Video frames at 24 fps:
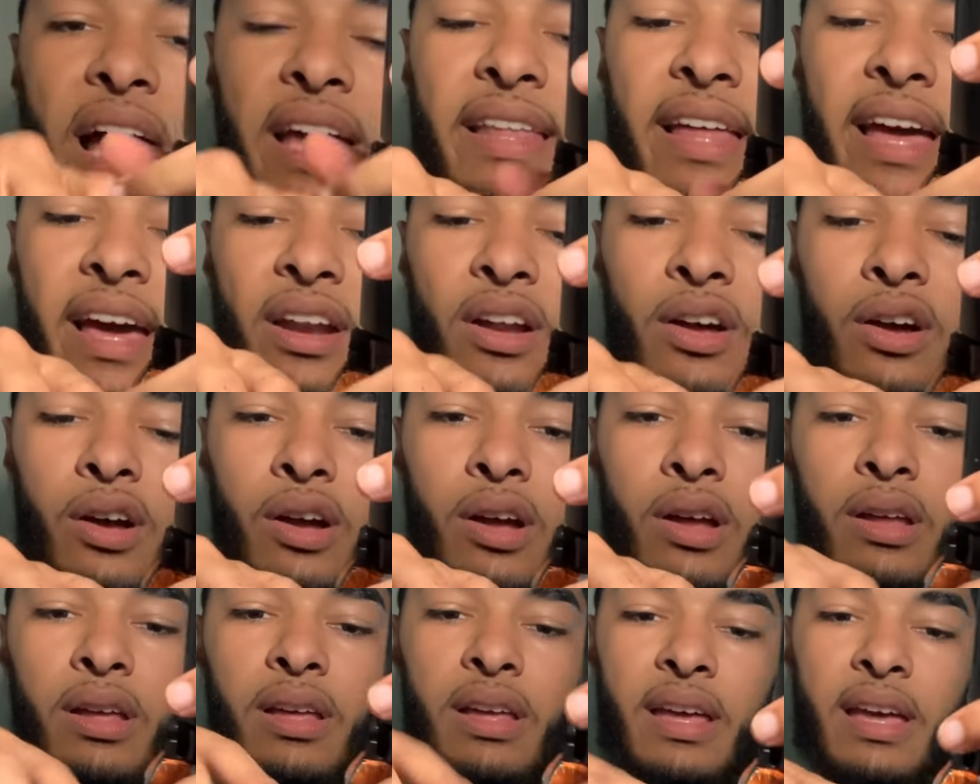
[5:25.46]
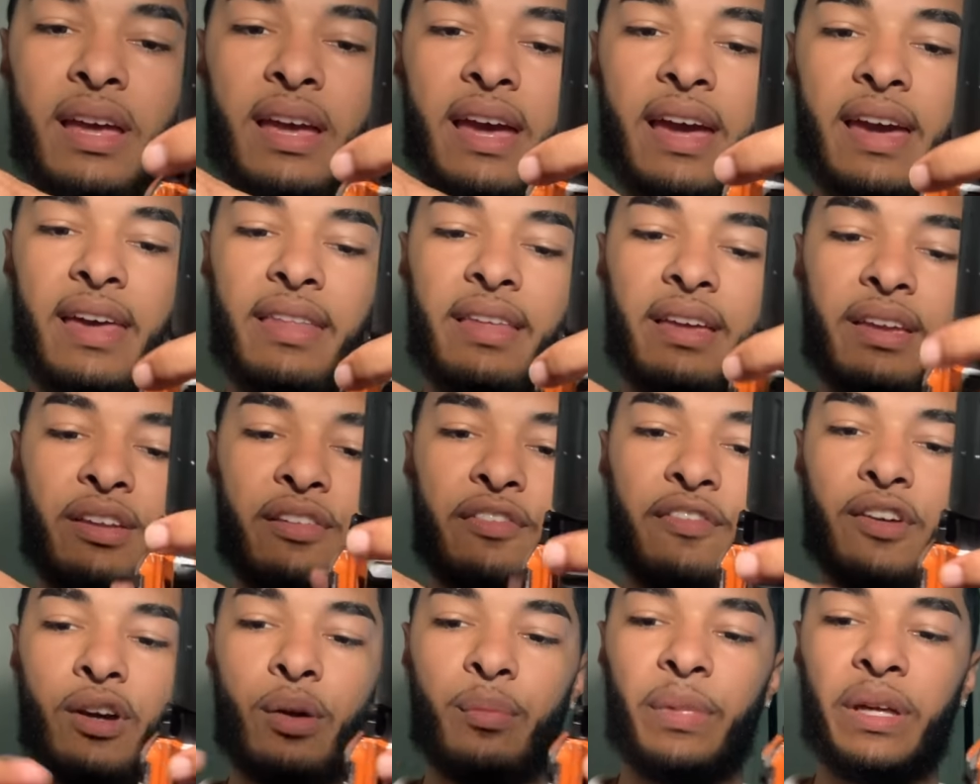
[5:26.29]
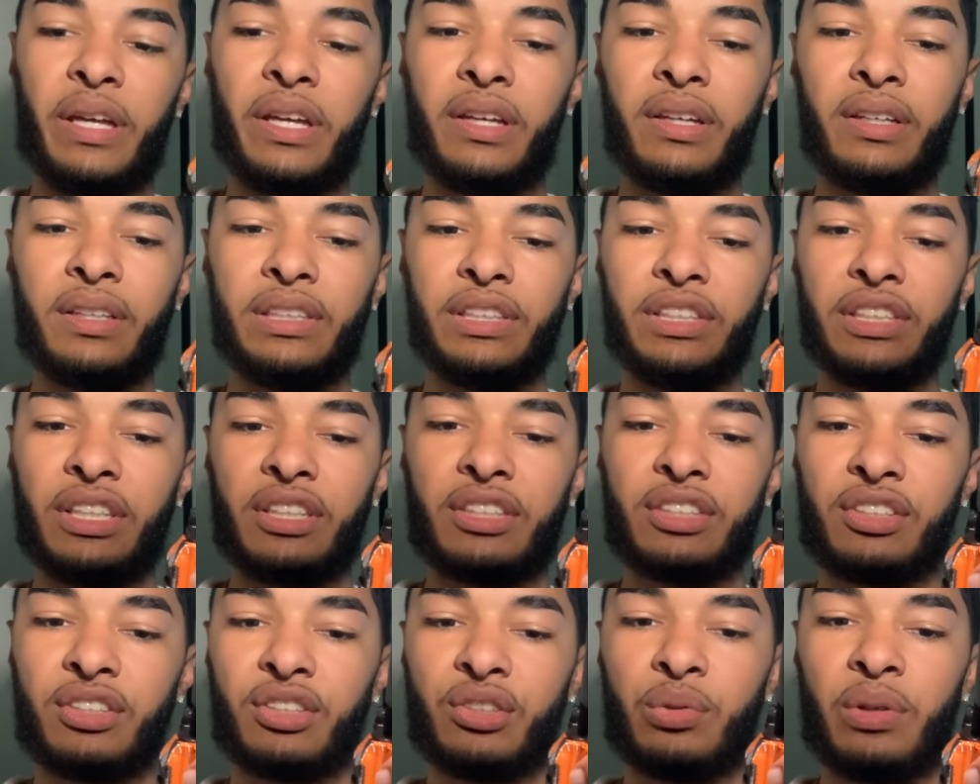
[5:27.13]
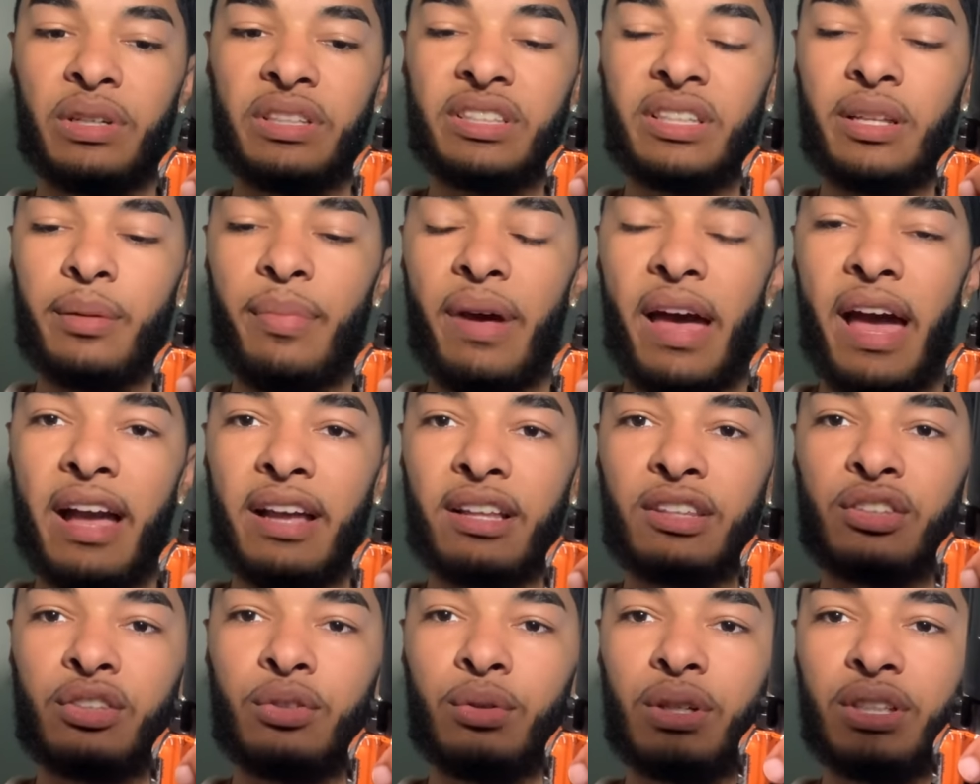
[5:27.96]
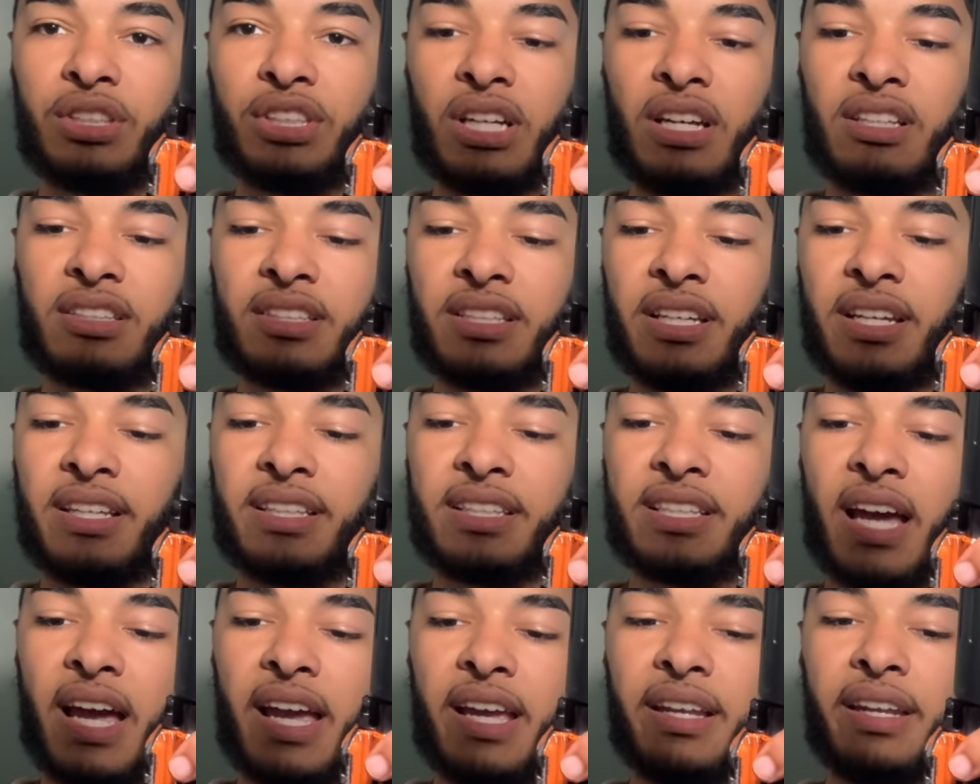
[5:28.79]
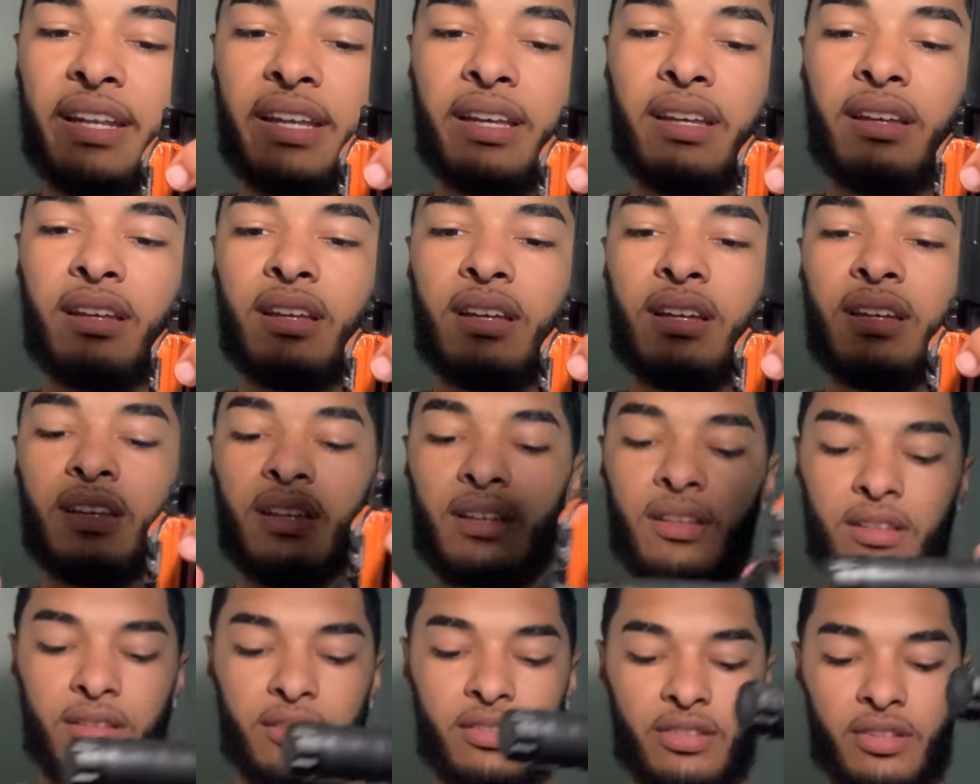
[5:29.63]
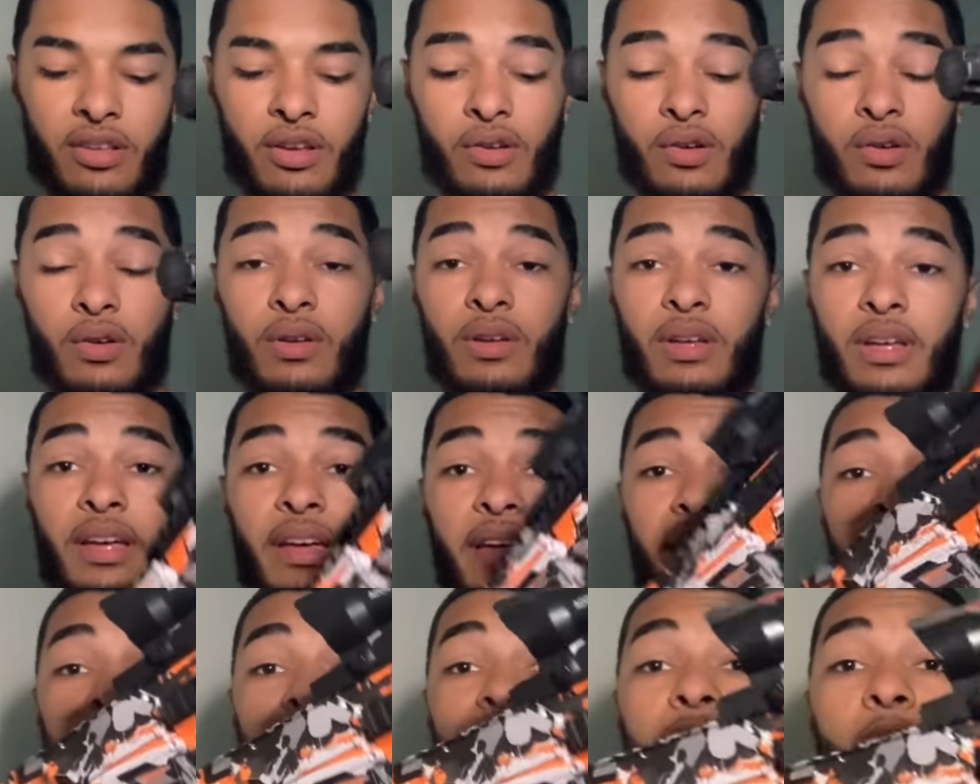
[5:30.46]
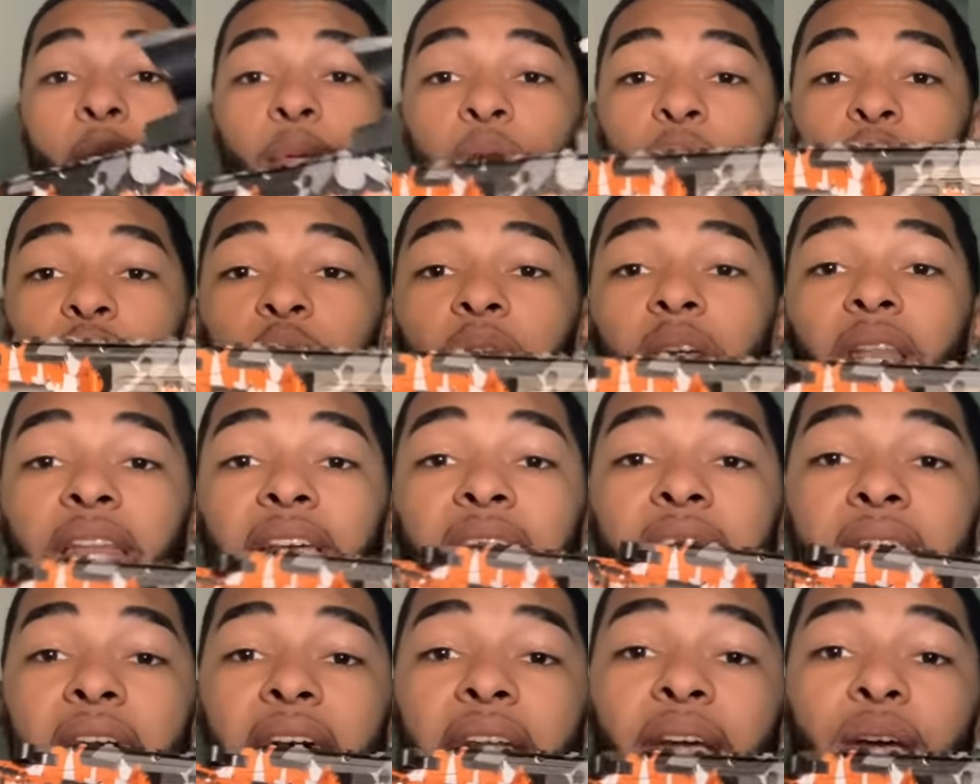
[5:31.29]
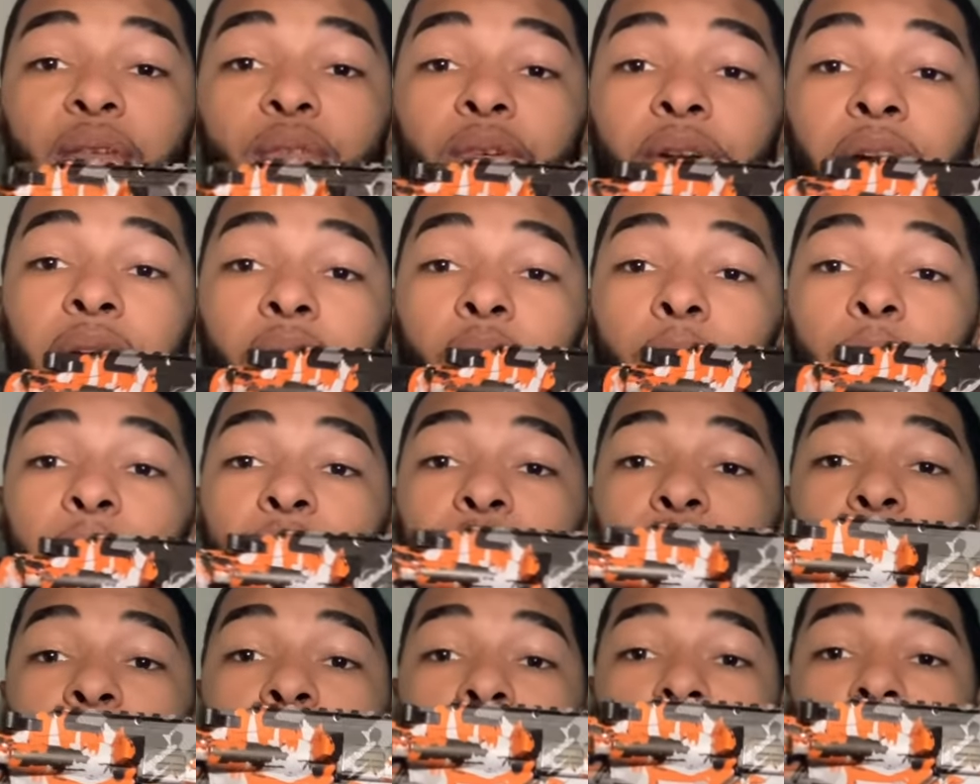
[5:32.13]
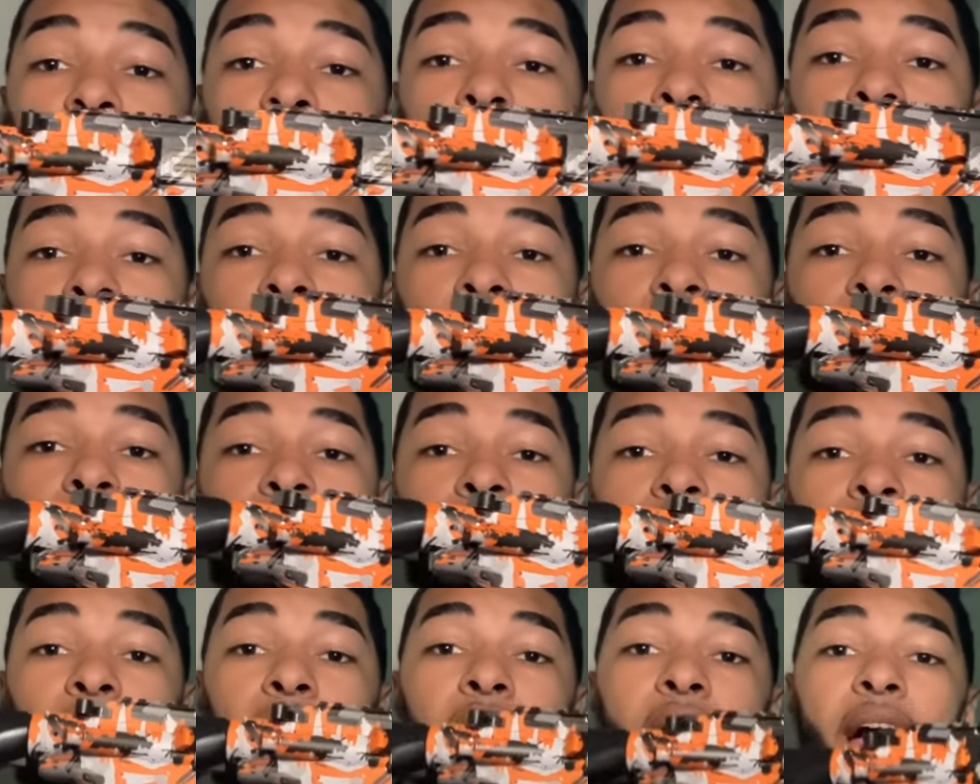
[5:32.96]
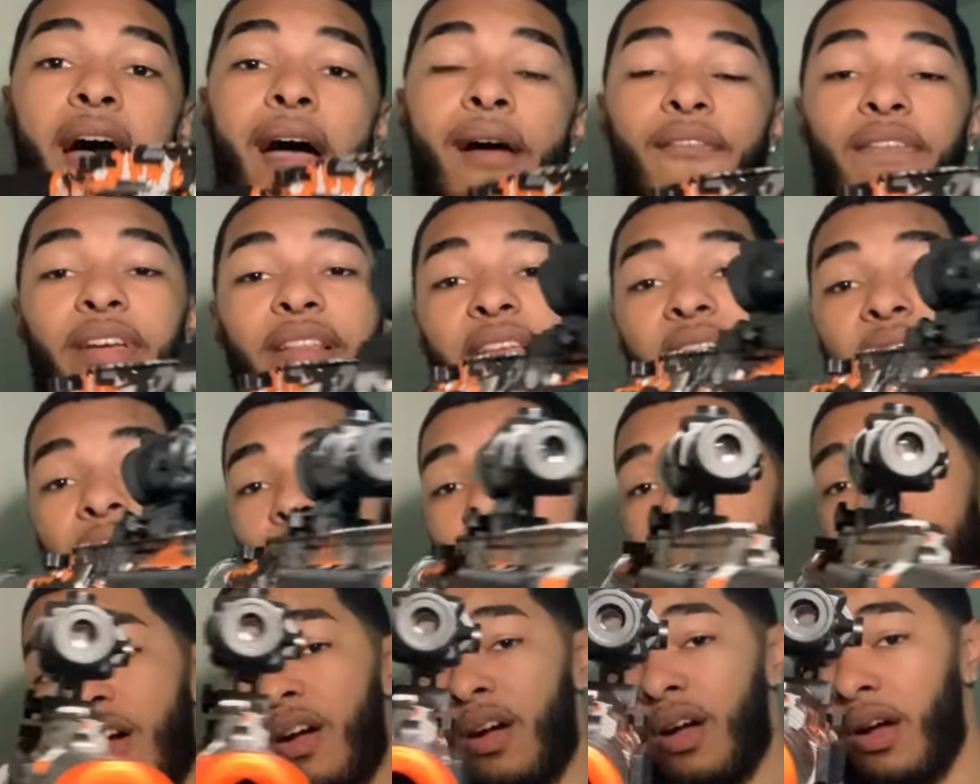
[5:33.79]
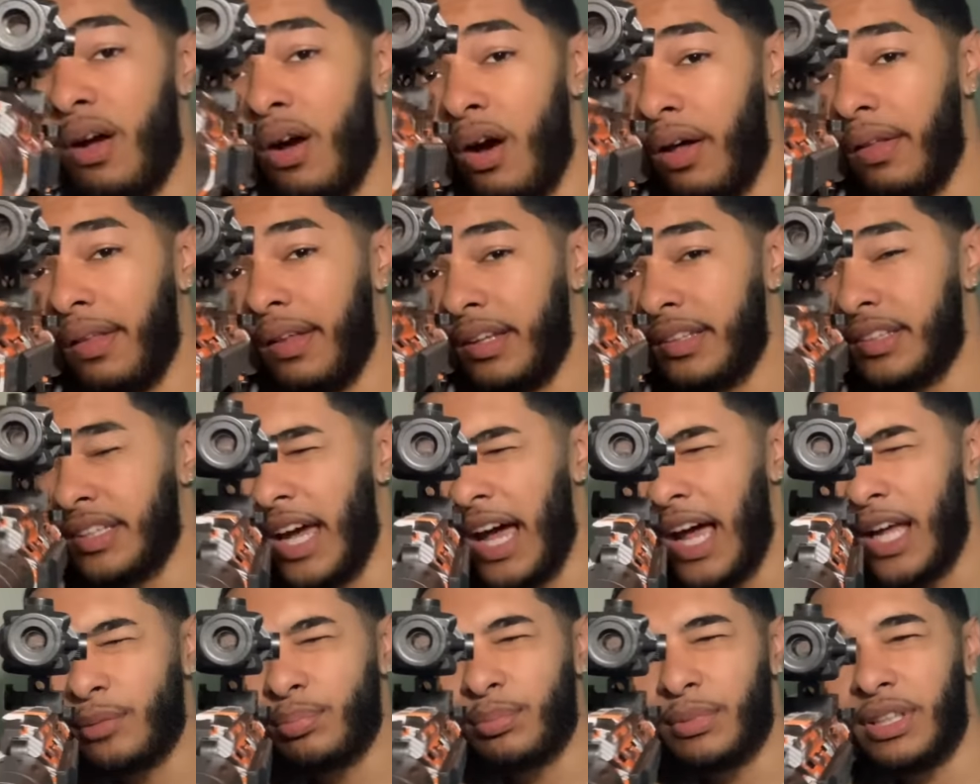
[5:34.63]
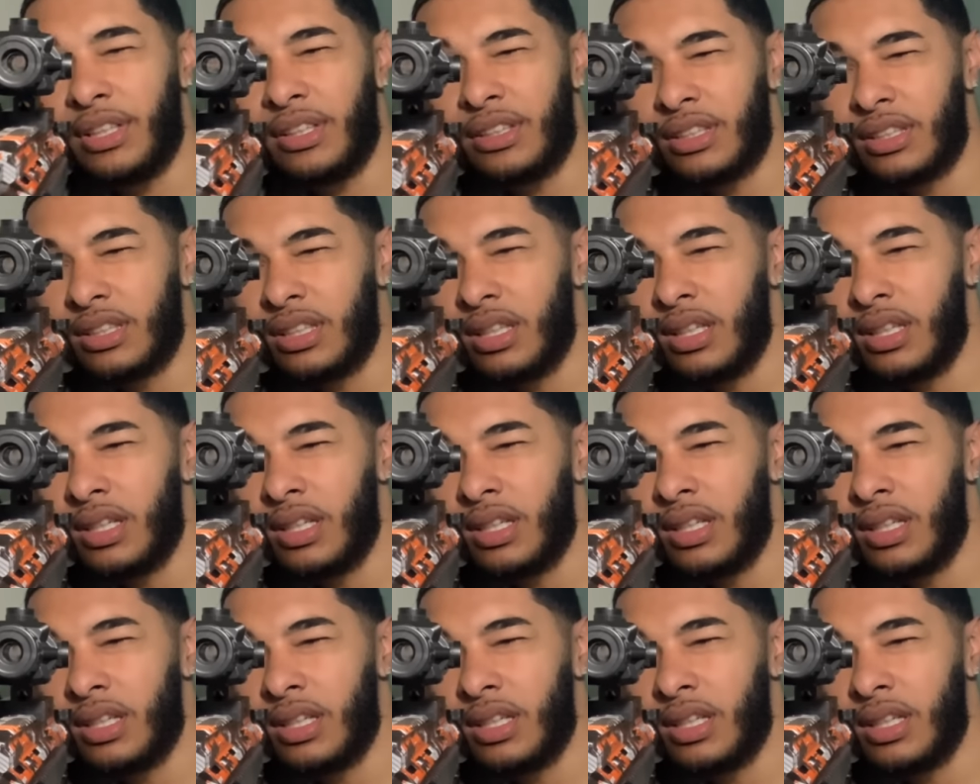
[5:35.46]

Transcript: that on, and then you feel me, just twist it back to adjust it and tighten it. So now we really got it real built. Everything on, all the attachments.